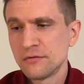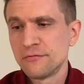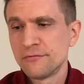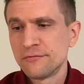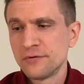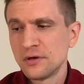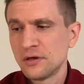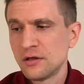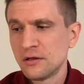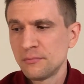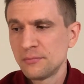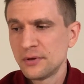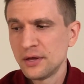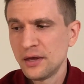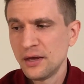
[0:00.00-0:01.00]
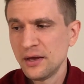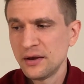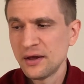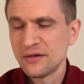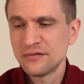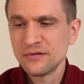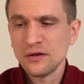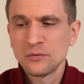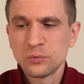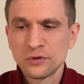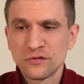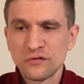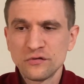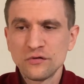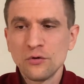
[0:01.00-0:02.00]
film. And I said
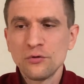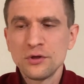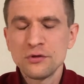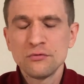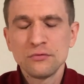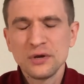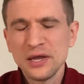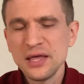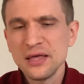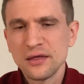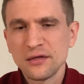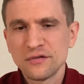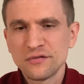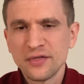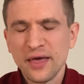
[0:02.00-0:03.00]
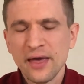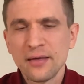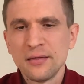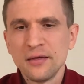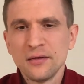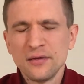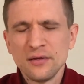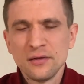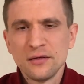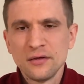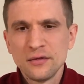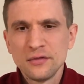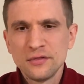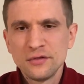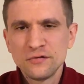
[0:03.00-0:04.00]
what's so unique is that
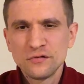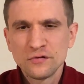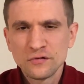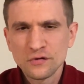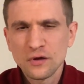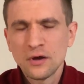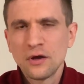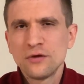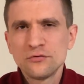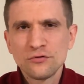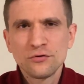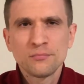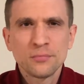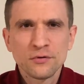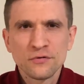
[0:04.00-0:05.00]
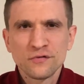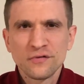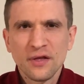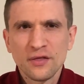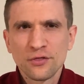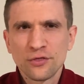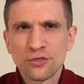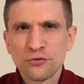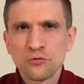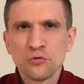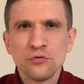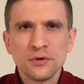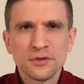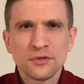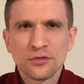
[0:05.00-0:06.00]
this is 100%
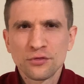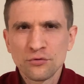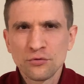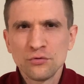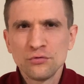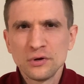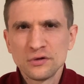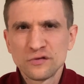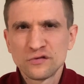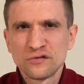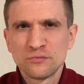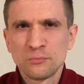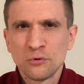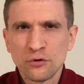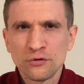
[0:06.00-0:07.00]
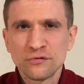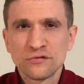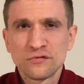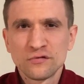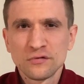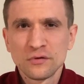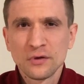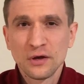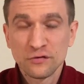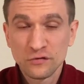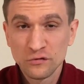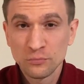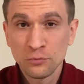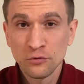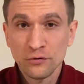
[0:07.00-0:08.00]
through and through a
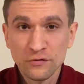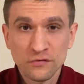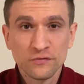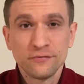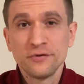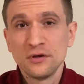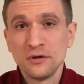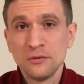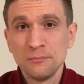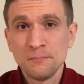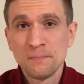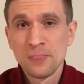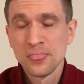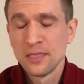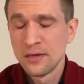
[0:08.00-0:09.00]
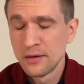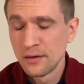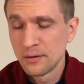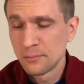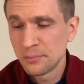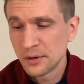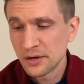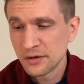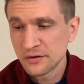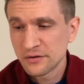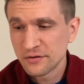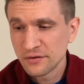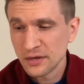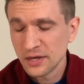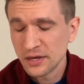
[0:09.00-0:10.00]
sports film,
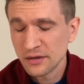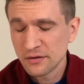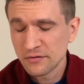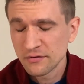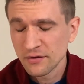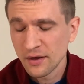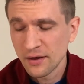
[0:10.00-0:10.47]
but it